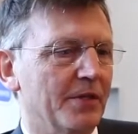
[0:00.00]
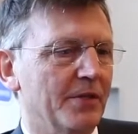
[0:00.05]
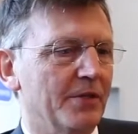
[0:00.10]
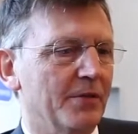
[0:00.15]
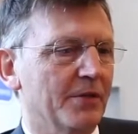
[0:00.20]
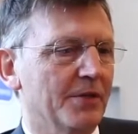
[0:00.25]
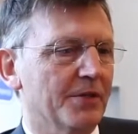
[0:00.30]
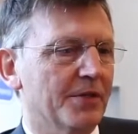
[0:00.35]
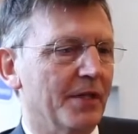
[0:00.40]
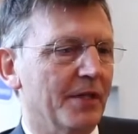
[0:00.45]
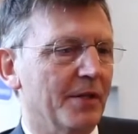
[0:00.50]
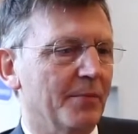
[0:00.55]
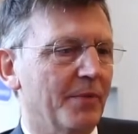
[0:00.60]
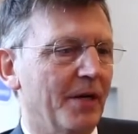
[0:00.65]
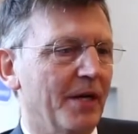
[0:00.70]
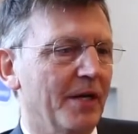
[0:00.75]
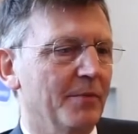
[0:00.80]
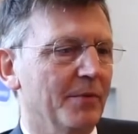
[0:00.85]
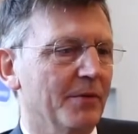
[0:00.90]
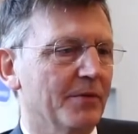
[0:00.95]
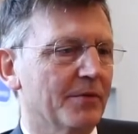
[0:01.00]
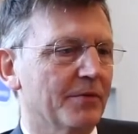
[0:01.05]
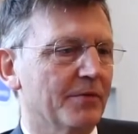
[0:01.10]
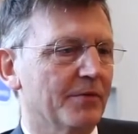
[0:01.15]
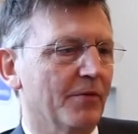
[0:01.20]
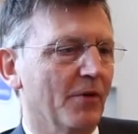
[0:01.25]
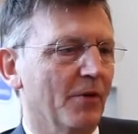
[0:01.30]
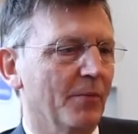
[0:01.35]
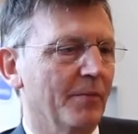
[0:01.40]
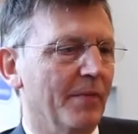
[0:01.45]
you can take payment
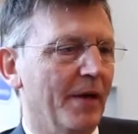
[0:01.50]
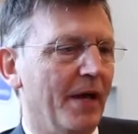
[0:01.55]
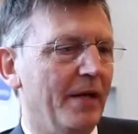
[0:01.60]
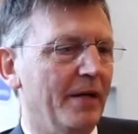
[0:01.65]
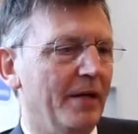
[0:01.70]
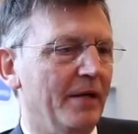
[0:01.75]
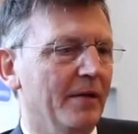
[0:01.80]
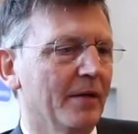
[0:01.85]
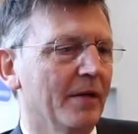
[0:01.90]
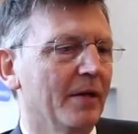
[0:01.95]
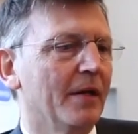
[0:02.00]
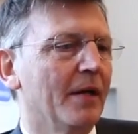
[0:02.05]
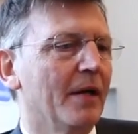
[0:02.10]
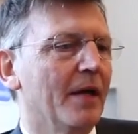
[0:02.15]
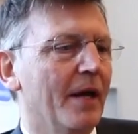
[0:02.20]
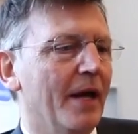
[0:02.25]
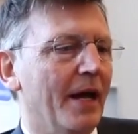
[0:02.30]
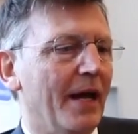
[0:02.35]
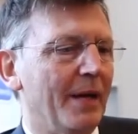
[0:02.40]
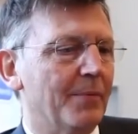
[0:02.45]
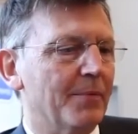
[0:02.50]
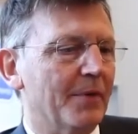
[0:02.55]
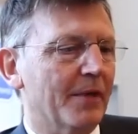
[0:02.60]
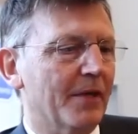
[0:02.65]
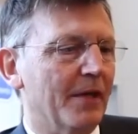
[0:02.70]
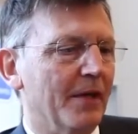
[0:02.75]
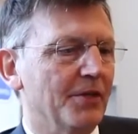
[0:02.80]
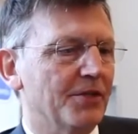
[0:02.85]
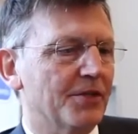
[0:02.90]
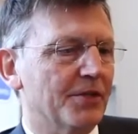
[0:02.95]
from any
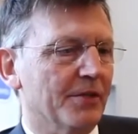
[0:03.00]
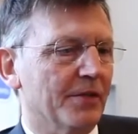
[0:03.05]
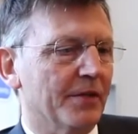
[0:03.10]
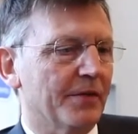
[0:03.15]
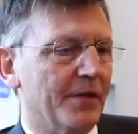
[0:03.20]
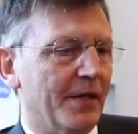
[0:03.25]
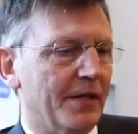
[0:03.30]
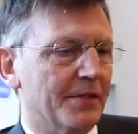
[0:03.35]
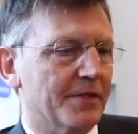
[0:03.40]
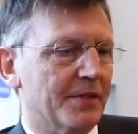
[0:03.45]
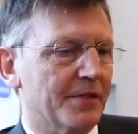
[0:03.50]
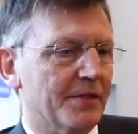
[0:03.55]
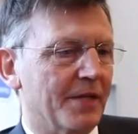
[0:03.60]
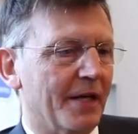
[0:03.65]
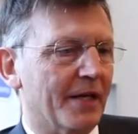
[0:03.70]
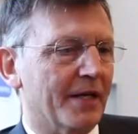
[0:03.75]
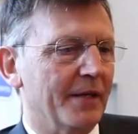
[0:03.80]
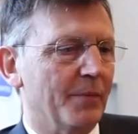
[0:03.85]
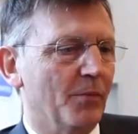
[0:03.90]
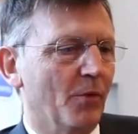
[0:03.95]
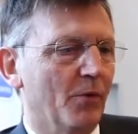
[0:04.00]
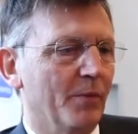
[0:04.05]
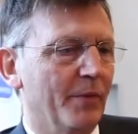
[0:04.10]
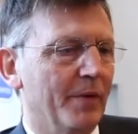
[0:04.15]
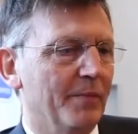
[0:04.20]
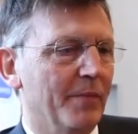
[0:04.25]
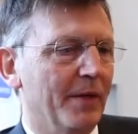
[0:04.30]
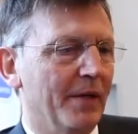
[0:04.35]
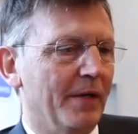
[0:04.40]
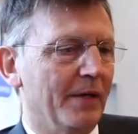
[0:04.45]
application, that's exactly what
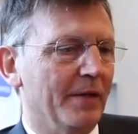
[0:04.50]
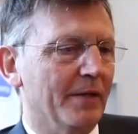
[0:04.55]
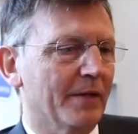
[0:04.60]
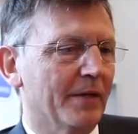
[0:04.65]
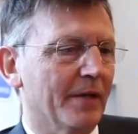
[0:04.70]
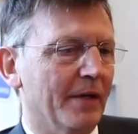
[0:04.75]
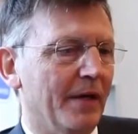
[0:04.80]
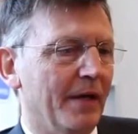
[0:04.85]
we mean.